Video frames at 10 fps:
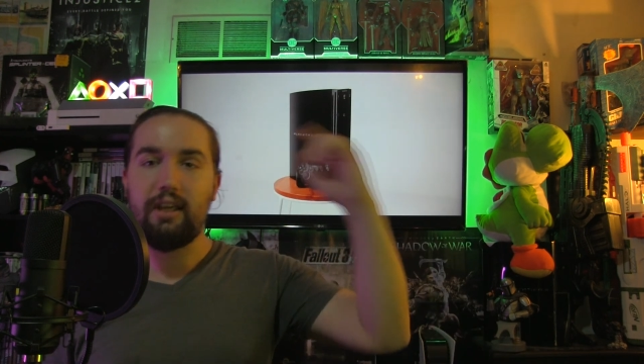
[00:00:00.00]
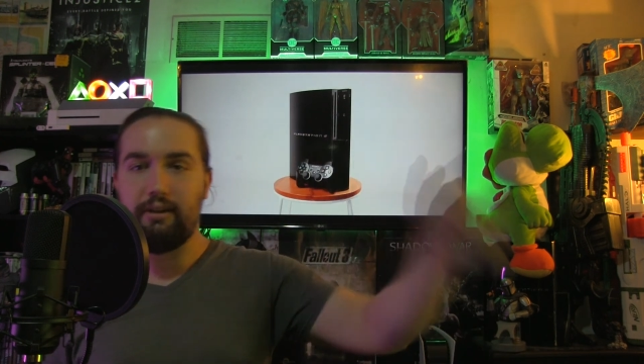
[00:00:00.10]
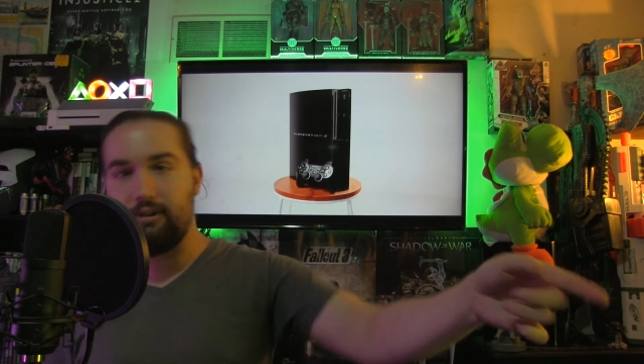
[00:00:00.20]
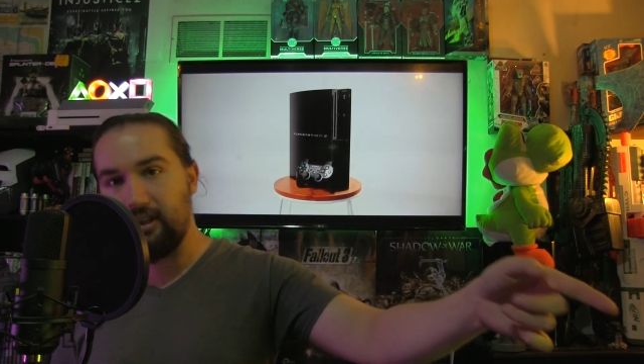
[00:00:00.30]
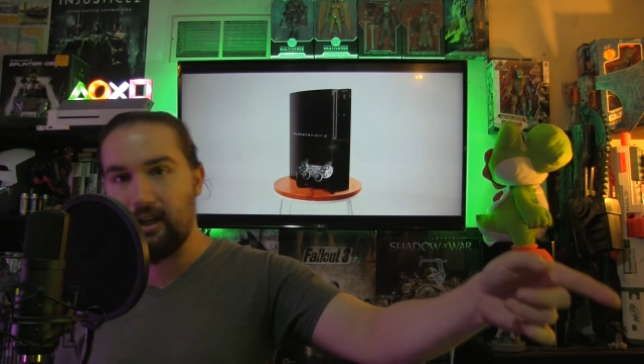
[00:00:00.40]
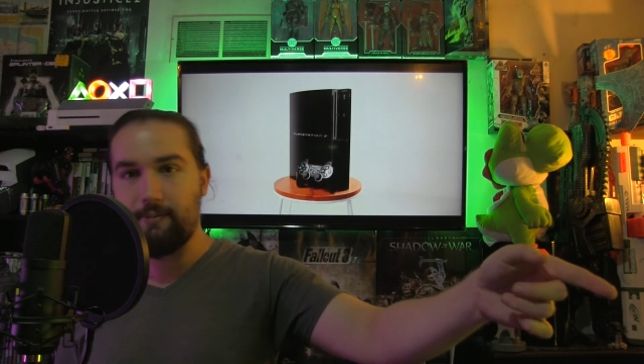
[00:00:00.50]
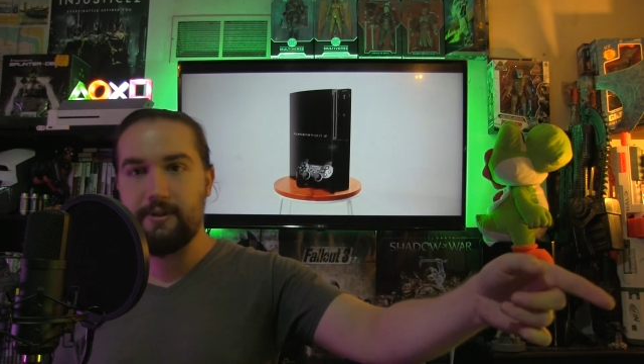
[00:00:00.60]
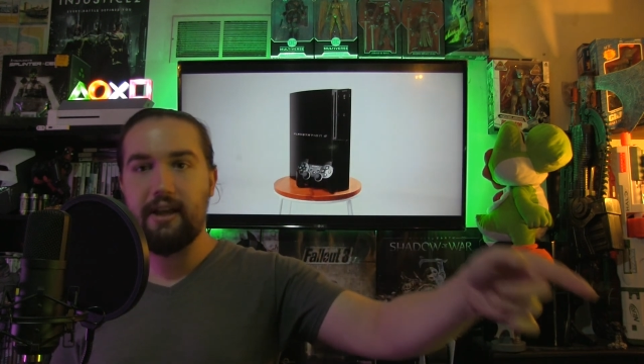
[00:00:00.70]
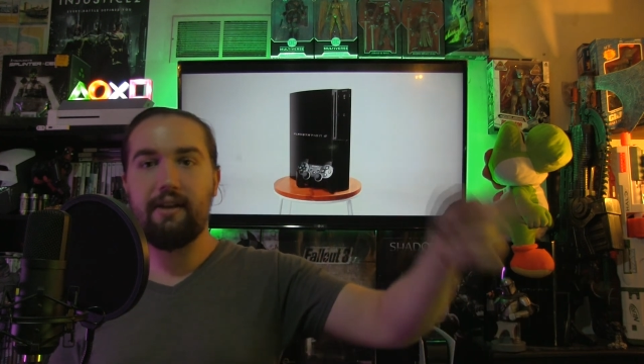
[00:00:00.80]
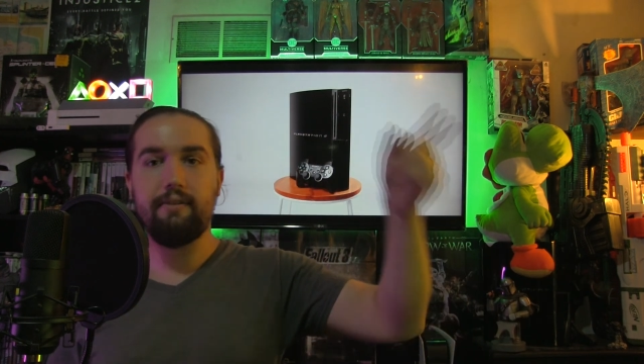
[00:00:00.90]
It really
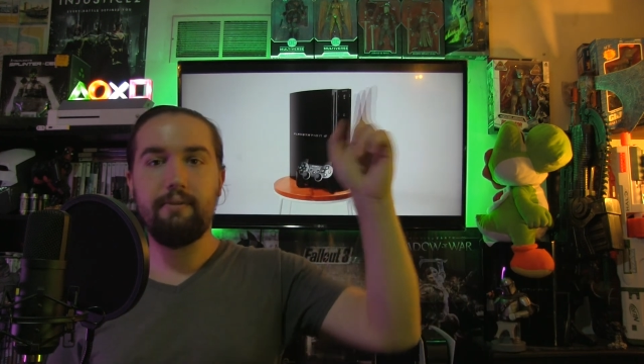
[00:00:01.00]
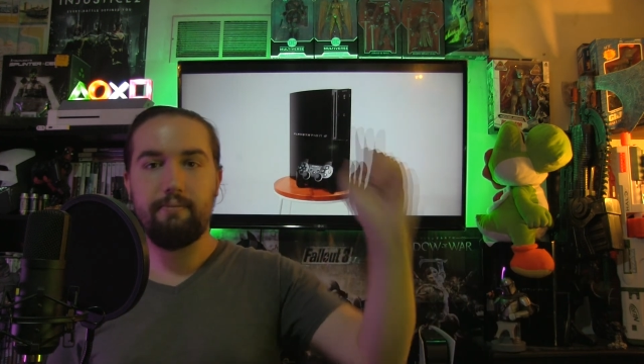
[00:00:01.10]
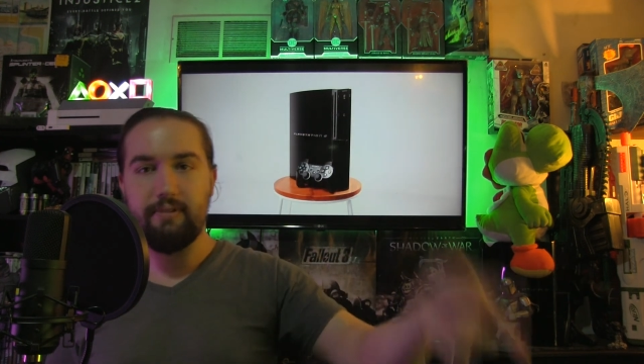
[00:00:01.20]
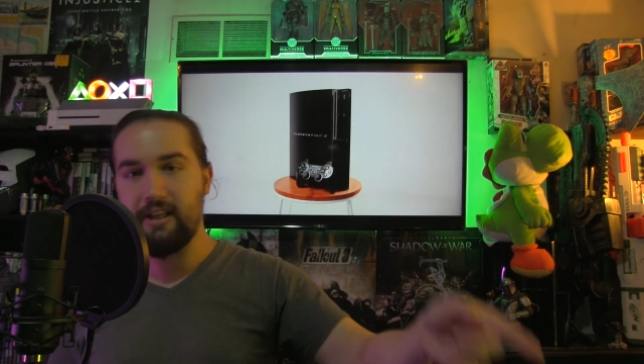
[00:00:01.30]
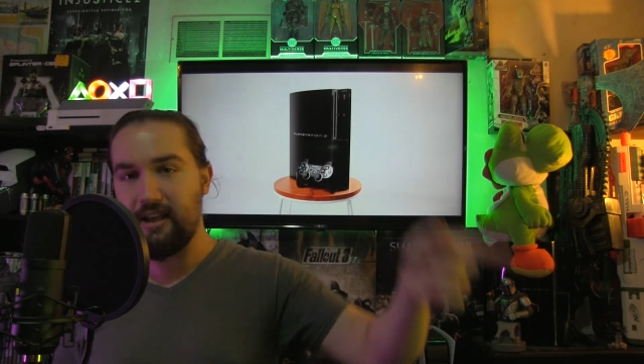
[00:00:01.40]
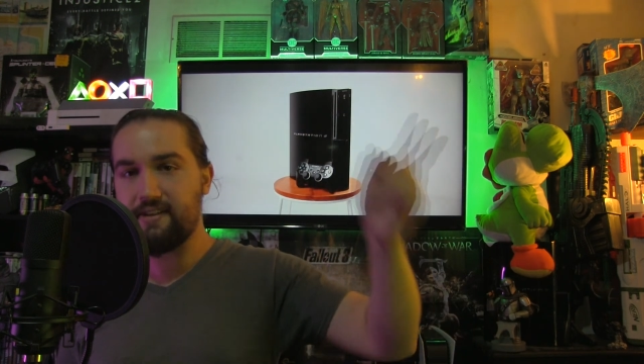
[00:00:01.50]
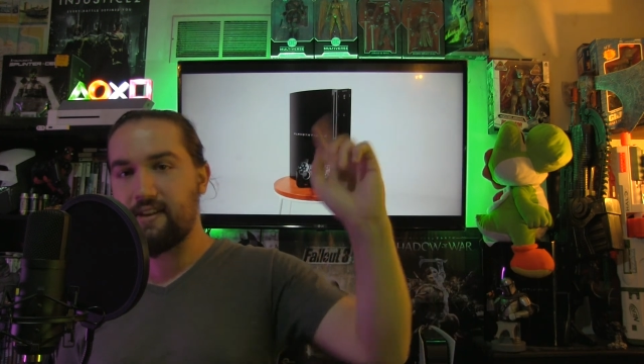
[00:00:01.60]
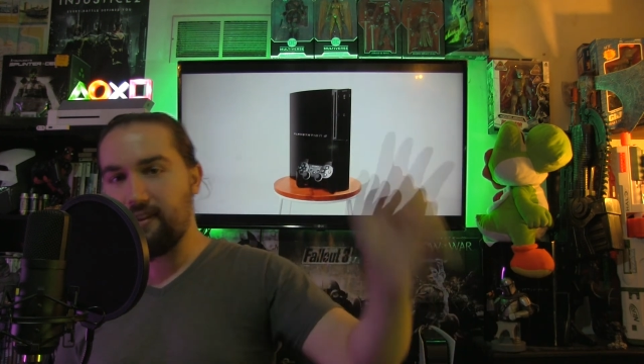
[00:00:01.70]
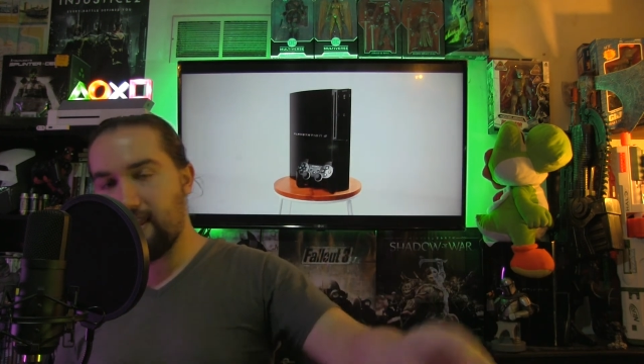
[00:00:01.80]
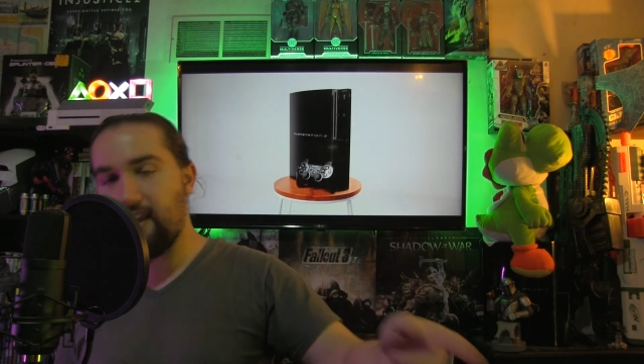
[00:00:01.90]
helps out.
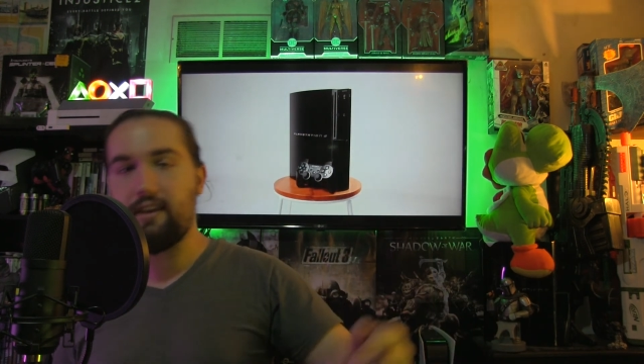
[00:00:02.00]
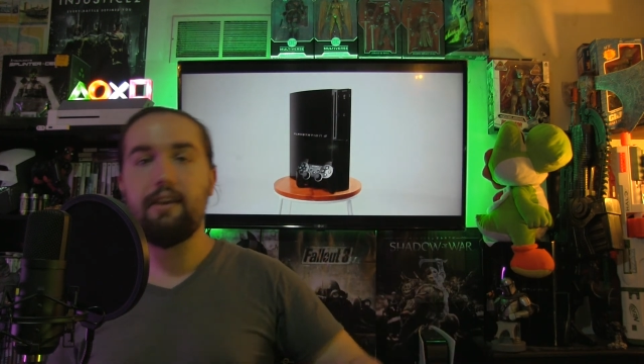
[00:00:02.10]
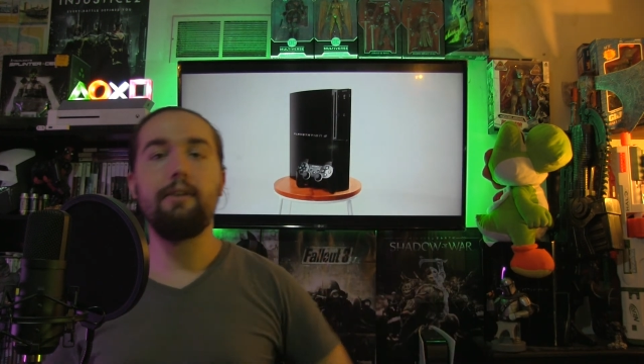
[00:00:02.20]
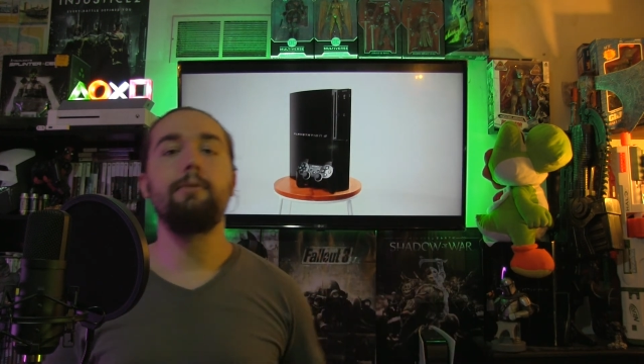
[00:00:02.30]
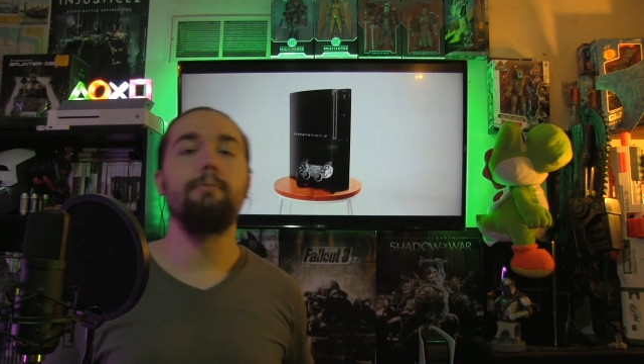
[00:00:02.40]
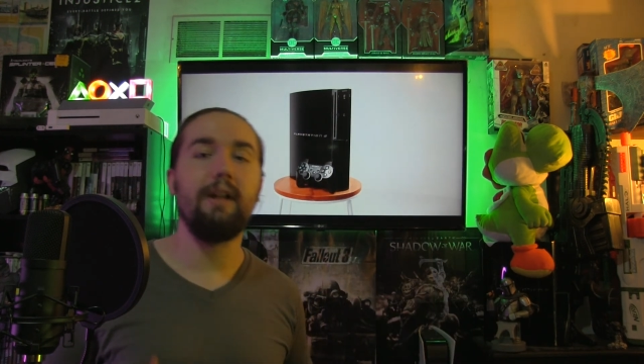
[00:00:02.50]
Please, thank you.